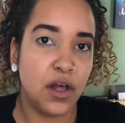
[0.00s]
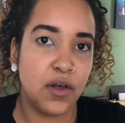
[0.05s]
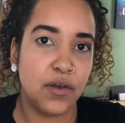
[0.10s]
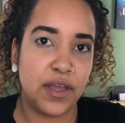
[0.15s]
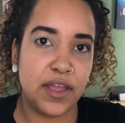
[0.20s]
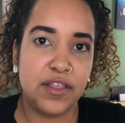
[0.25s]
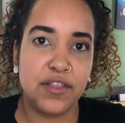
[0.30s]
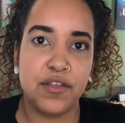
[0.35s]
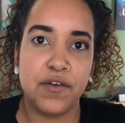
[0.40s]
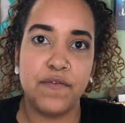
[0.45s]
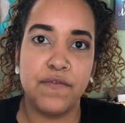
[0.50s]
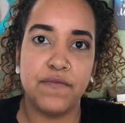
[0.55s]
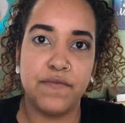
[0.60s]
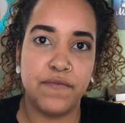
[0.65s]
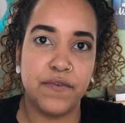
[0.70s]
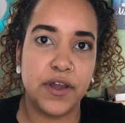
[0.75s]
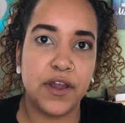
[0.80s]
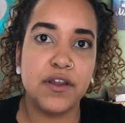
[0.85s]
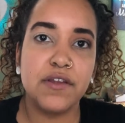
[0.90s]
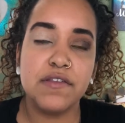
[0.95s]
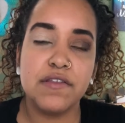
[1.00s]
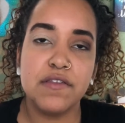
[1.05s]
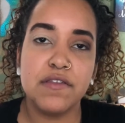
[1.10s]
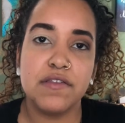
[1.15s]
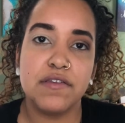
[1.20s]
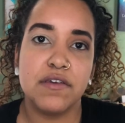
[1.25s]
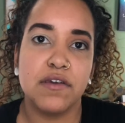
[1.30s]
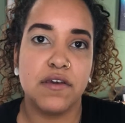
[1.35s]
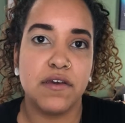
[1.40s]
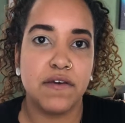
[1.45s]
Okay, so
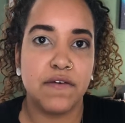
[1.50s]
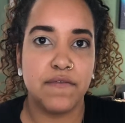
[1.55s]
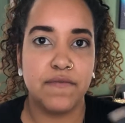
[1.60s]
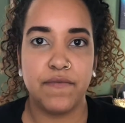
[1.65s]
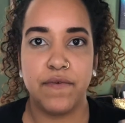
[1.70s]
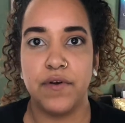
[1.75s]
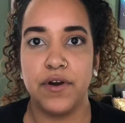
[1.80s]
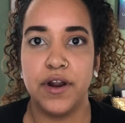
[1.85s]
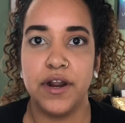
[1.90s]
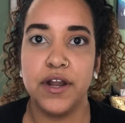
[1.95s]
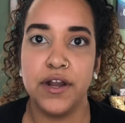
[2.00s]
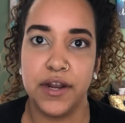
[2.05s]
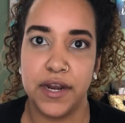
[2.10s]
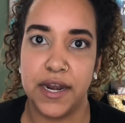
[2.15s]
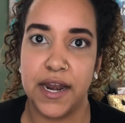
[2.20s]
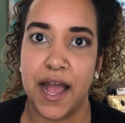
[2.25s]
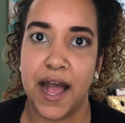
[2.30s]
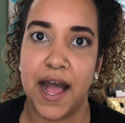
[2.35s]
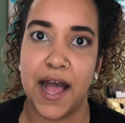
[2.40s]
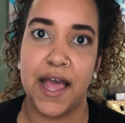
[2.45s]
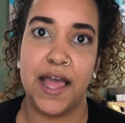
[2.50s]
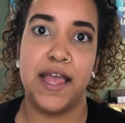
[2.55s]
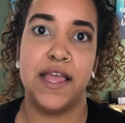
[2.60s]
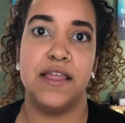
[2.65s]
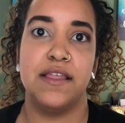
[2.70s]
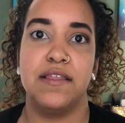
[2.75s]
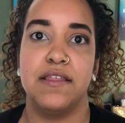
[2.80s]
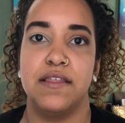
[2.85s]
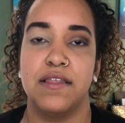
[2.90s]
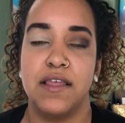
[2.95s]
first for hooded
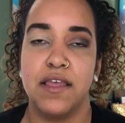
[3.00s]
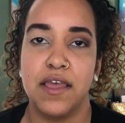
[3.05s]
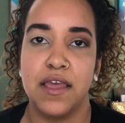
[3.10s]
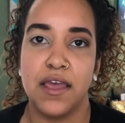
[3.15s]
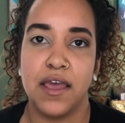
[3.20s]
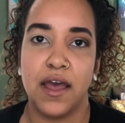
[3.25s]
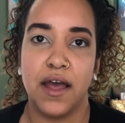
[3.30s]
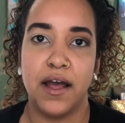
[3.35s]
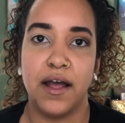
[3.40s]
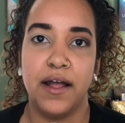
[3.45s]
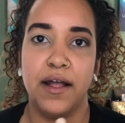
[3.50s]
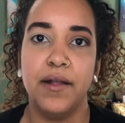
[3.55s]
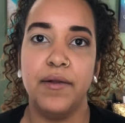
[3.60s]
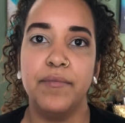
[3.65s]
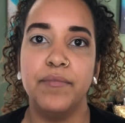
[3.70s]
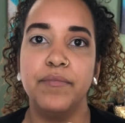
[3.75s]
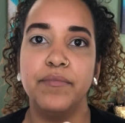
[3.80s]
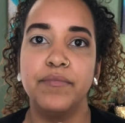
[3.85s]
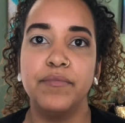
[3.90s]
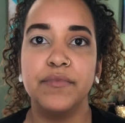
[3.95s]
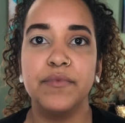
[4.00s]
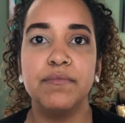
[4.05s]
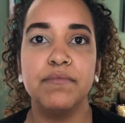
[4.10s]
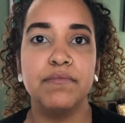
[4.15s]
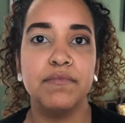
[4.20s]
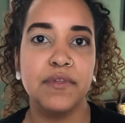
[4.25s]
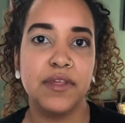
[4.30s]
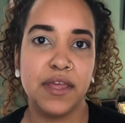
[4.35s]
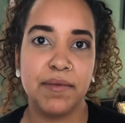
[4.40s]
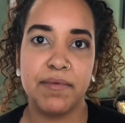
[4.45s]
eyes,
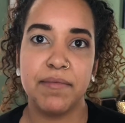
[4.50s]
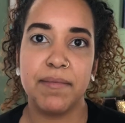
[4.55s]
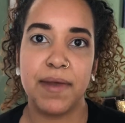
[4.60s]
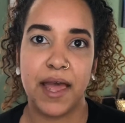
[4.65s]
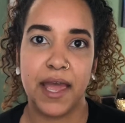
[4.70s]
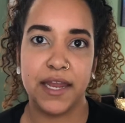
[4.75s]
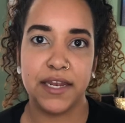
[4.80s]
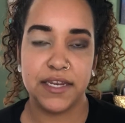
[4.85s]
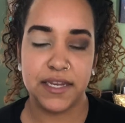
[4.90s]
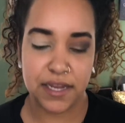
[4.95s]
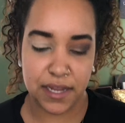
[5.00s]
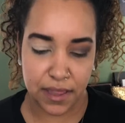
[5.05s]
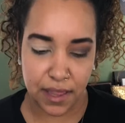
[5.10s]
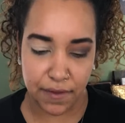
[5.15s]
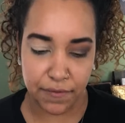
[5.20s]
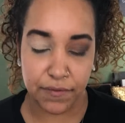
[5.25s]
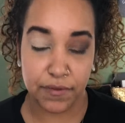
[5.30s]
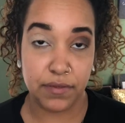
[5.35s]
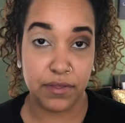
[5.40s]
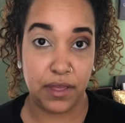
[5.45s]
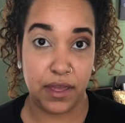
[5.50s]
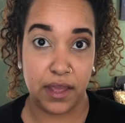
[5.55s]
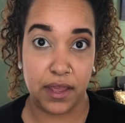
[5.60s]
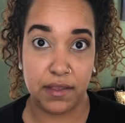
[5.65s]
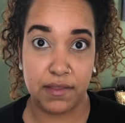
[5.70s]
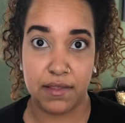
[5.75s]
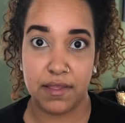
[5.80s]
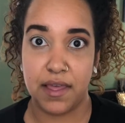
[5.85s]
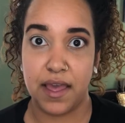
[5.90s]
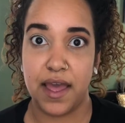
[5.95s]
keep in mind a few
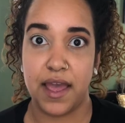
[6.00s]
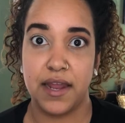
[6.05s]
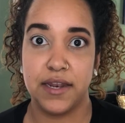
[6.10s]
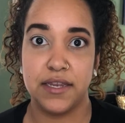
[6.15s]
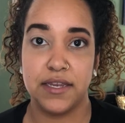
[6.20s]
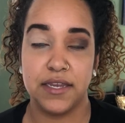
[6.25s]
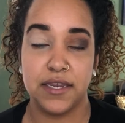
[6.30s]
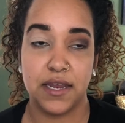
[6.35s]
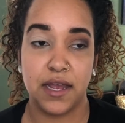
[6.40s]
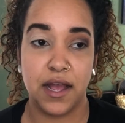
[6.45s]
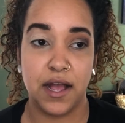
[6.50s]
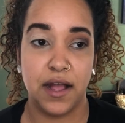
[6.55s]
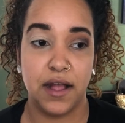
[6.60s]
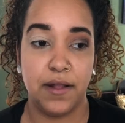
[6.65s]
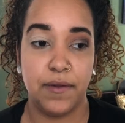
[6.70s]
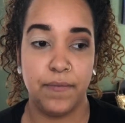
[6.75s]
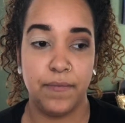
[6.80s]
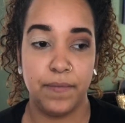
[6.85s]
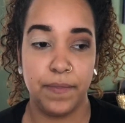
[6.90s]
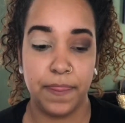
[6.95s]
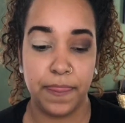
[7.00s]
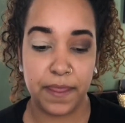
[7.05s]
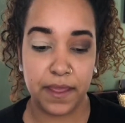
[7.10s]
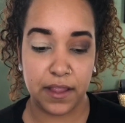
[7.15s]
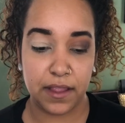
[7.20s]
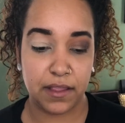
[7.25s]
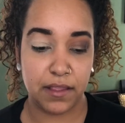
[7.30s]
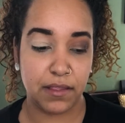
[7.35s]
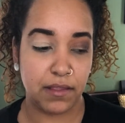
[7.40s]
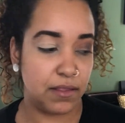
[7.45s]
things that
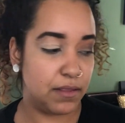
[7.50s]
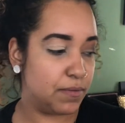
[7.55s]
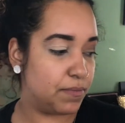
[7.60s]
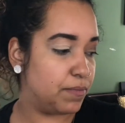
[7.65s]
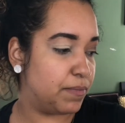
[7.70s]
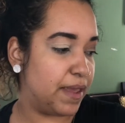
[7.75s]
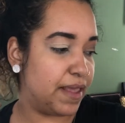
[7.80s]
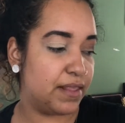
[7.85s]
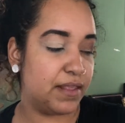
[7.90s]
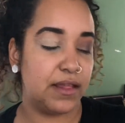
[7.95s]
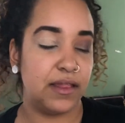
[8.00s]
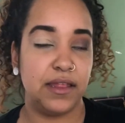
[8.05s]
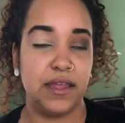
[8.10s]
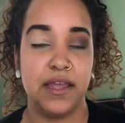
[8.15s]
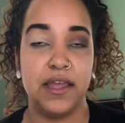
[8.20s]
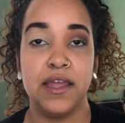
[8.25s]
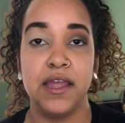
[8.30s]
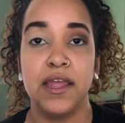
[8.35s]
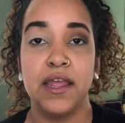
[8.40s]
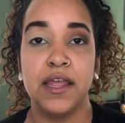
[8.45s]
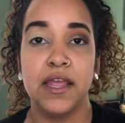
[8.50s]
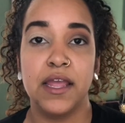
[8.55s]
it's basically